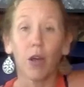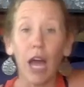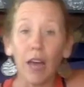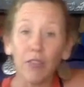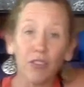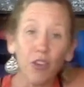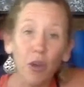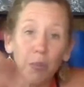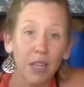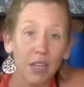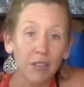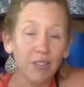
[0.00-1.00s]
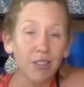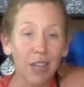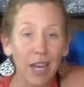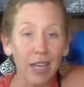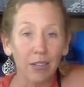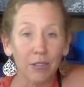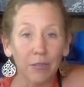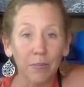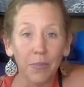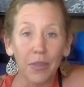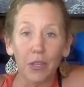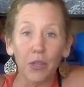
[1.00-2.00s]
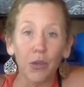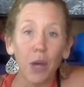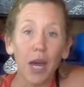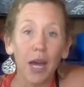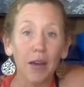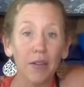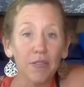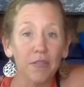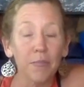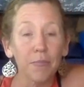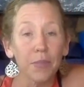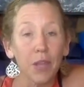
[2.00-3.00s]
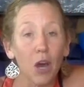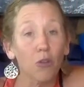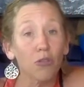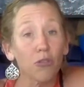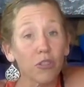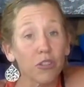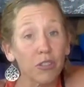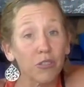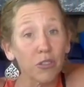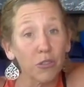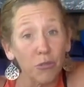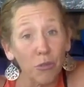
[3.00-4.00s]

At the top of that scale, you have ultra distance